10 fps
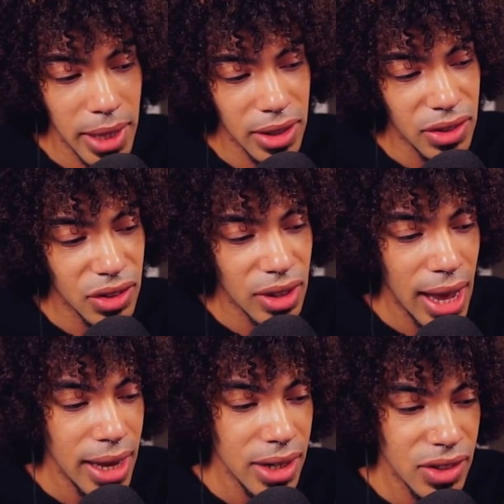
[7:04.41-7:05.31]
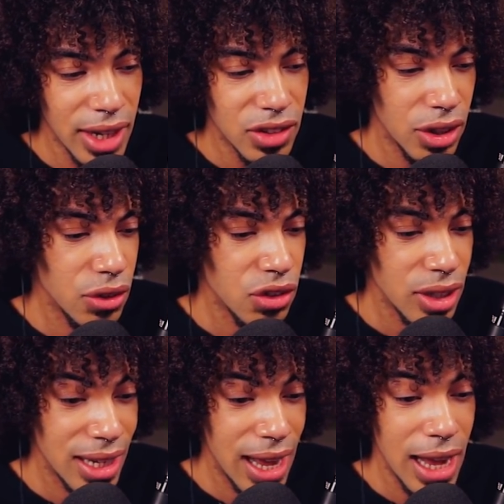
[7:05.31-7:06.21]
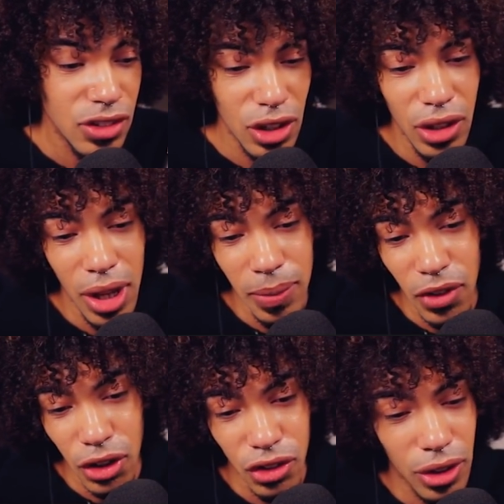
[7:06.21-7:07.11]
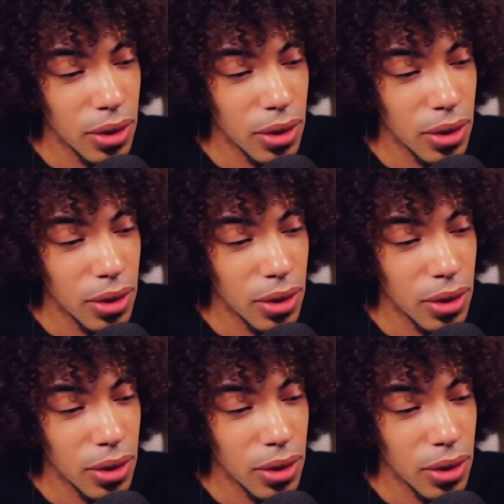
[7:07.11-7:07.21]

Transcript: and this is Kaede's Execution Gacha Club version.